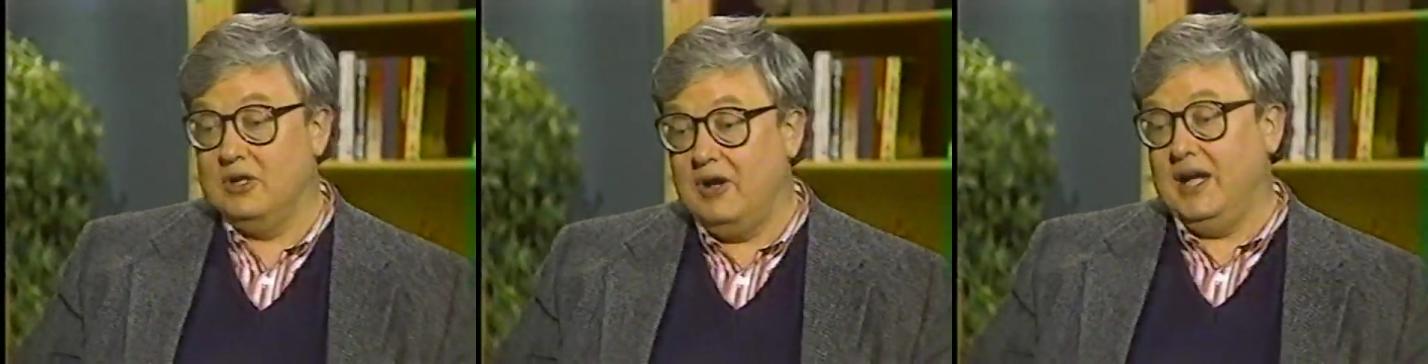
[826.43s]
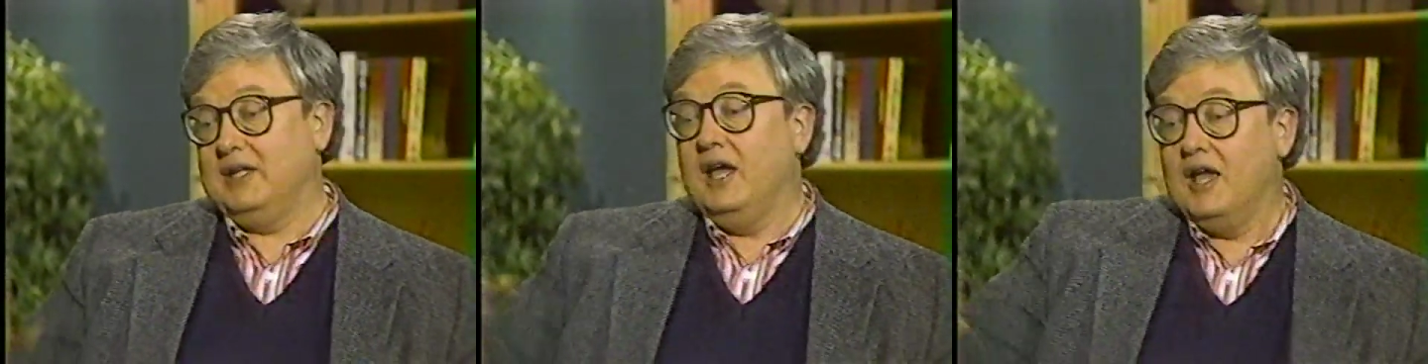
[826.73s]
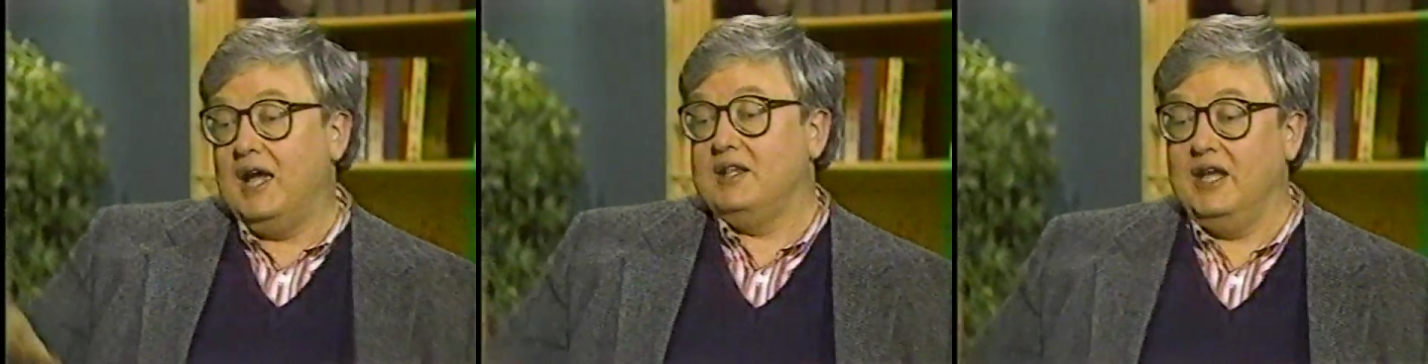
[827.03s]
Oh, I'd,
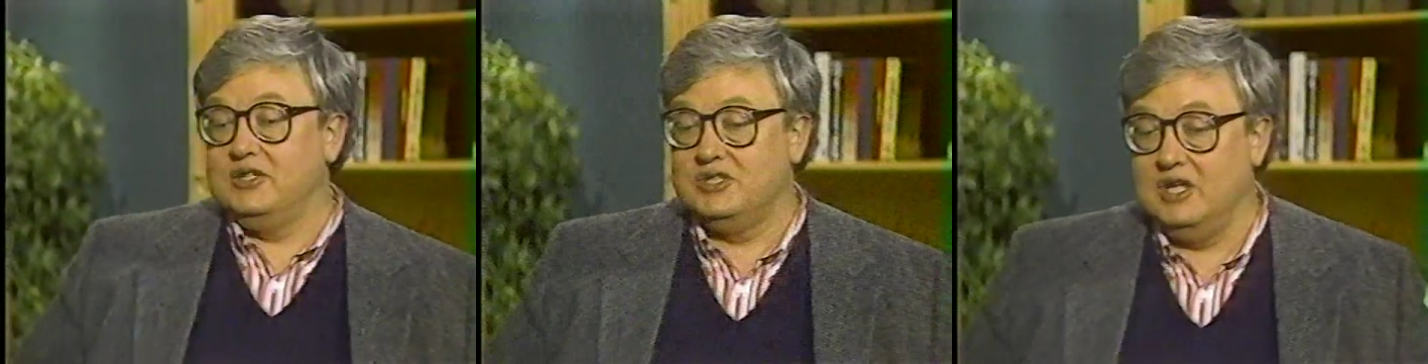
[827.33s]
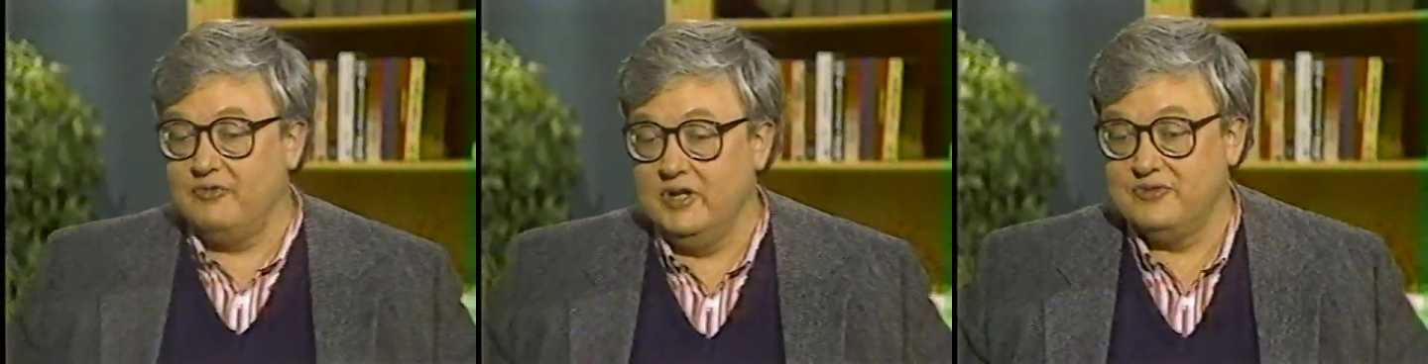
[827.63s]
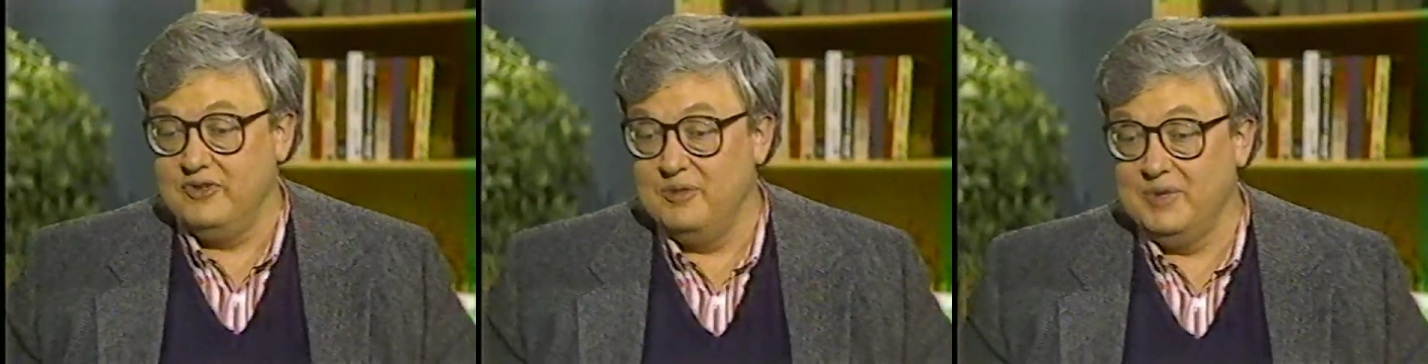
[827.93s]
I'd like to see a
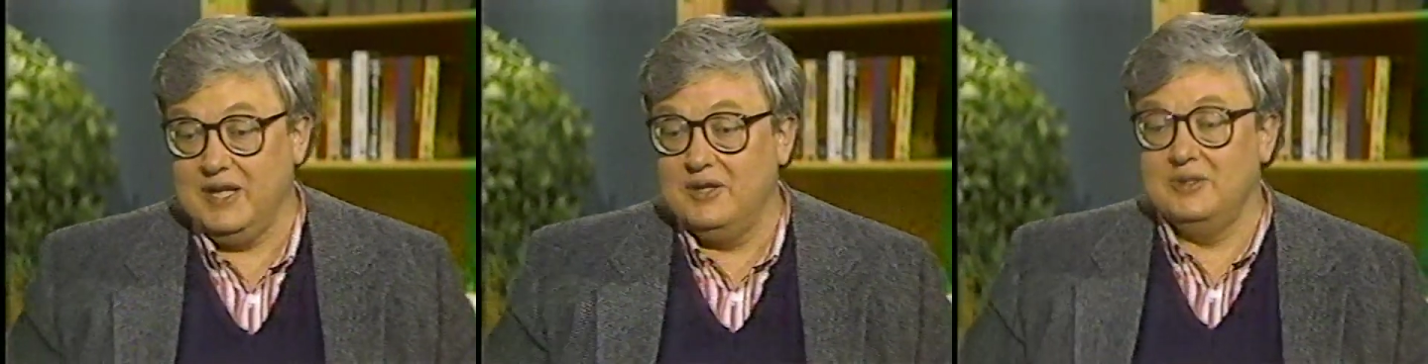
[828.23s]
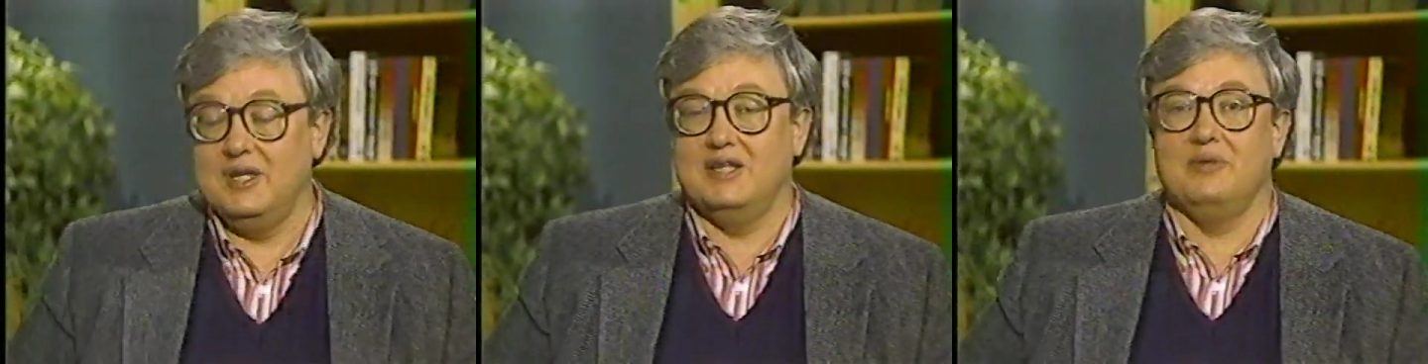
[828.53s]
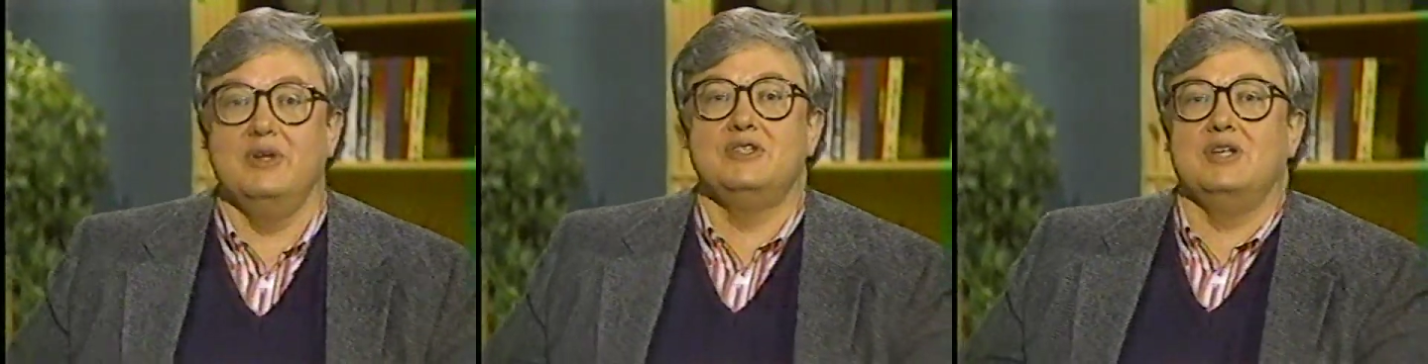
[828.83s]
French film, but I don't like
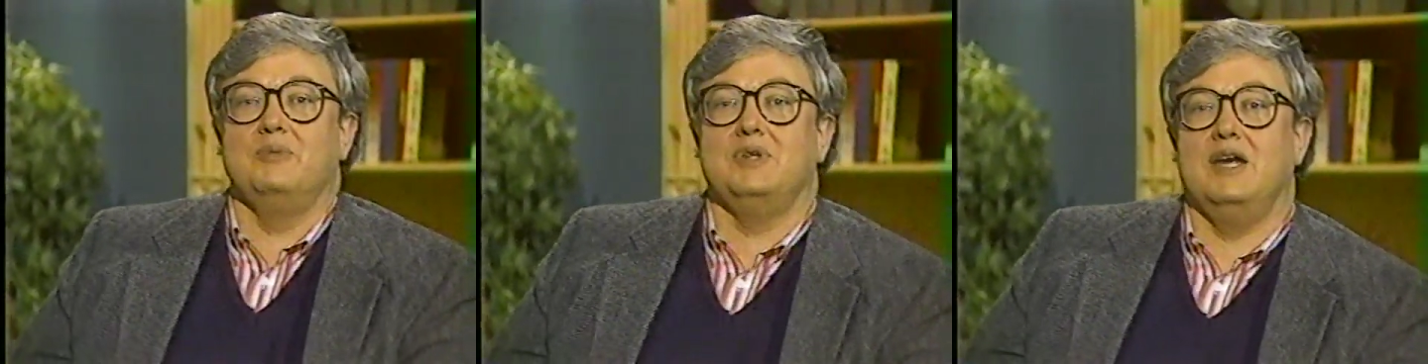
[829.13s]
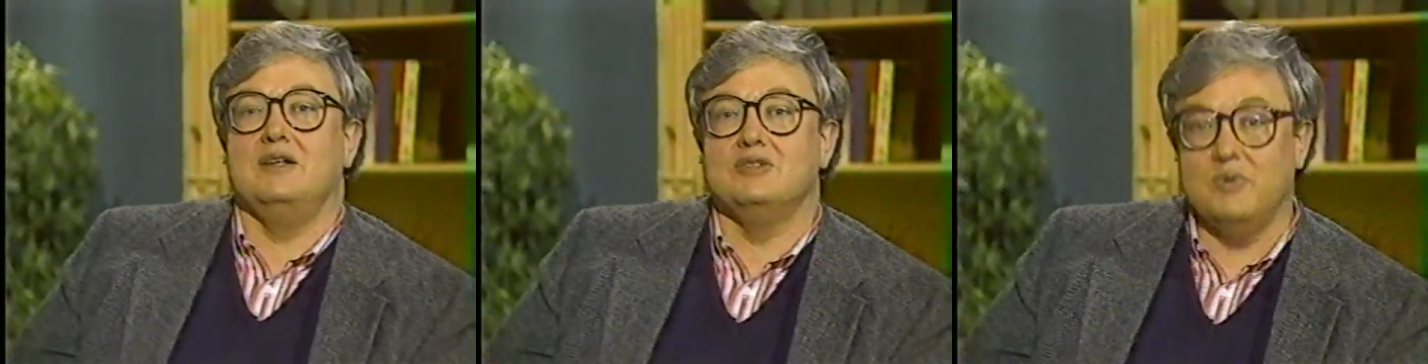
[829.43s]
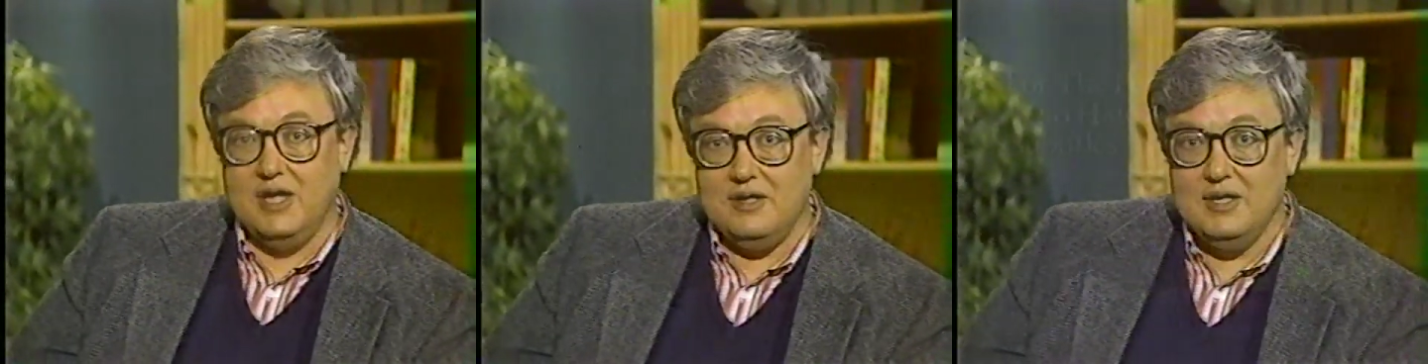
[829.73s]
to read subtitles.
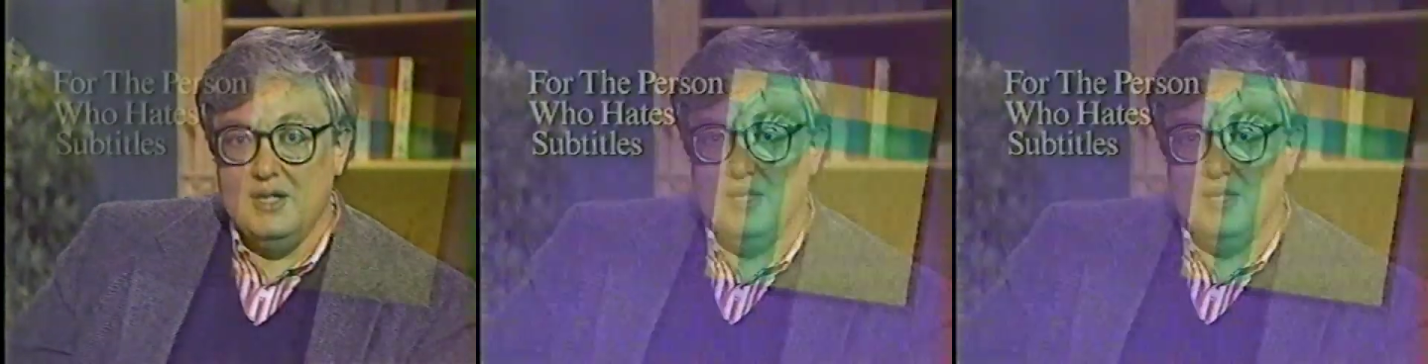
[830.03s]
Well,